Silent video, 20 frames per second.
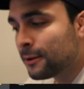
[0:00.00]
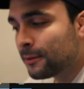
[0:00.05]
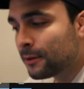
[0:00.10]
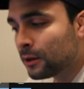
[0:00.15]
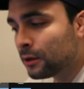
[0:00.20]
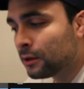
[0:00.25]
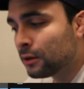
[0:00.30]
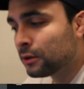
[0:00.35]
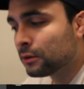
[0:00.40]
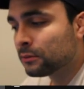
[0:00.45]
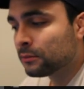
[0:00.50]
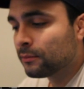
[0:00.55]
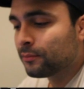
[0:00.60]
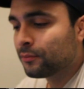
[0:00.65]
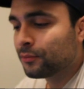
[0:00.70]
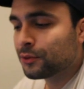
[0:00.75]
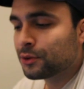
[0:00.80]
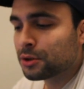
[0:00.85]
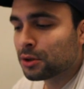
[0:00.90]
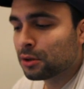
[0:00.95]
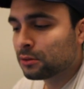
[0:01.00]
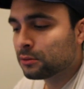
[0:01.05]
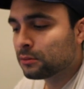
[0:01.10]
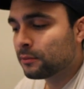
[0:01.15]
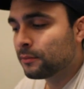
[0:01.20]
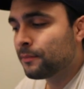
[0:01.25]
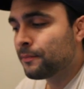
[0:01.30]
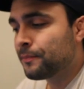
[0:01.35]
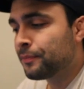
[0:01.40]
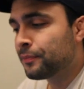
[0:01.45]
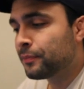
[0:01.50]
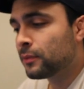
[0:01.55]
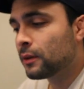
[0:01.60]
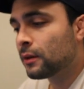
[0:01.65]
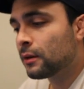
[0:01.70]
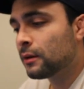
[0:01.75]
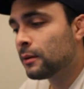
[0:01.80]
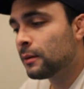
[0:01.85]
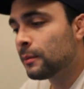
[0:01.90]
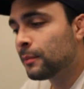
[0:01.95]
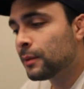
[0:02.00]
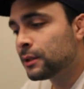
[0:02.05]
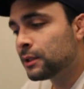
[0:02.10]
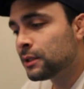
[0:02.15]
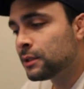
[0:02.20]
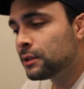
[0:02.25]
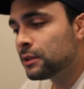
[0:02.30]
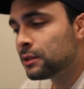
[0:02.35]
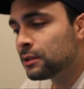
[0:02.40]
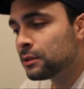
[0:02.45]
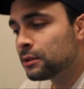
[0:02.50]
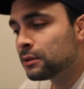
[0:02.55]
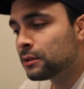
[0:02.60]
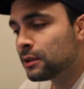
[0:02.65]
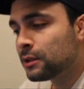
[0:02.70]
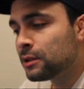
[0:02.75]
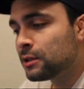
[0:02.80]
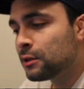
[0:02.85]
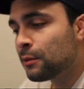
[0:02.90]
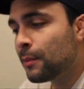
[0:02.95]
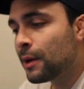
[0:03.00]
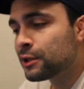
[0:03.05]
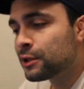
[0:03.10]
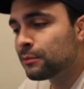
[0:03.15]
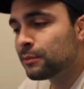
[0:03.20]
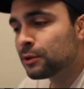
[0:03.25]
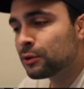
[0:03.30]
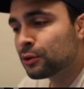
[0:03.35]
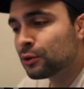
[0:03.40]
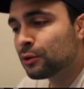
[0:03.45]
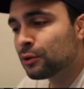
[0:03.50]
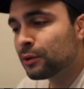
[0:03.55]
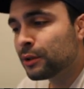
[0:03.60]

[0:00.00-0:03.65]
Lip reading: You know, so, but this is a measurement tool